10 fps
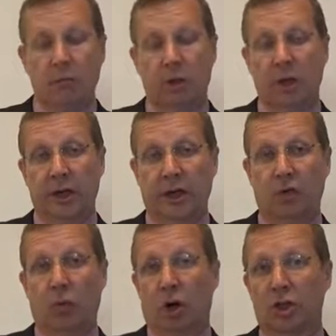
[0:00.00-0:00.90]
We'd like you
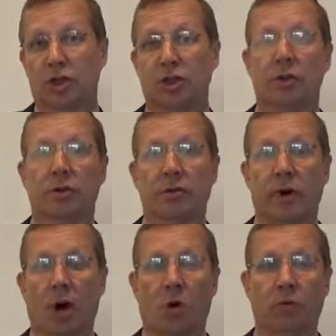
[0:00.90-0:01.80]
to watch the
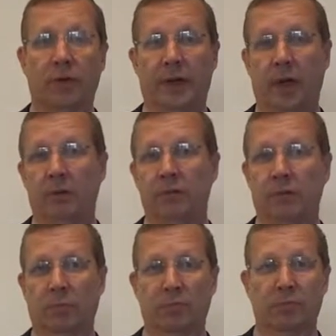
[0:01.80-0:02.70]
whole video
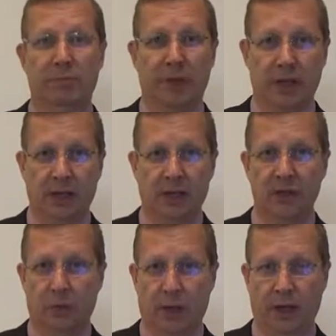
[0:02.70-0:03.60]
from beginning
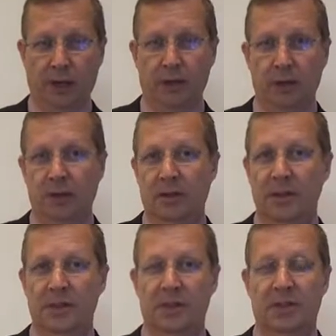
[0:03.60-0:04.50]
to end.
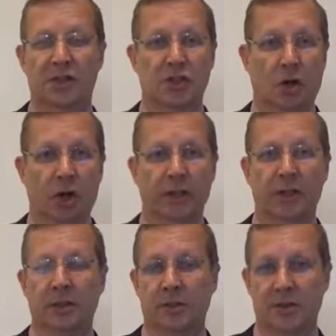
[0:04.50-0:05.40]
This is designed
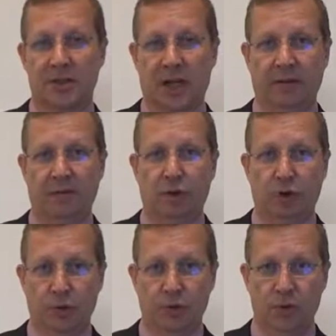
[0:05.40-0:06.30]
to save
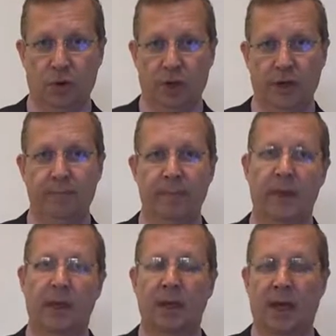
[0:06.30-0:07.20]
you time
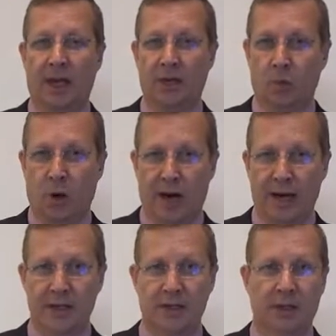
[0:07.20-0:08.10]
and to
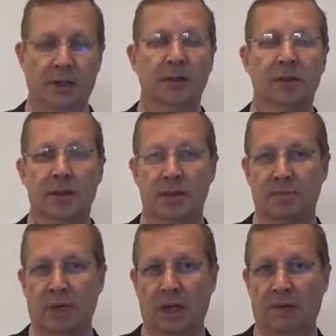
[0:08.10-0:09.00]
answer as
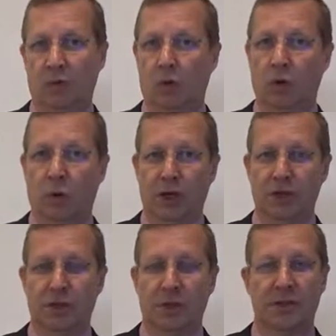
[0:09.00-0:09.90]
many of your
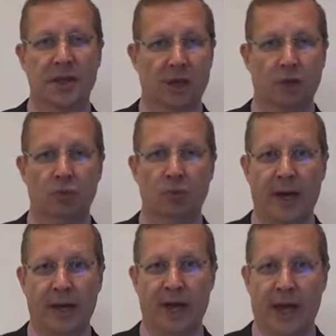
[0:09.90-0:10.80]
questions that you
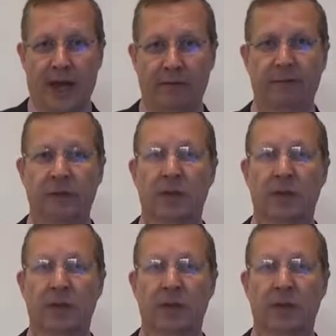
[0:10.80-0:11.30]
may have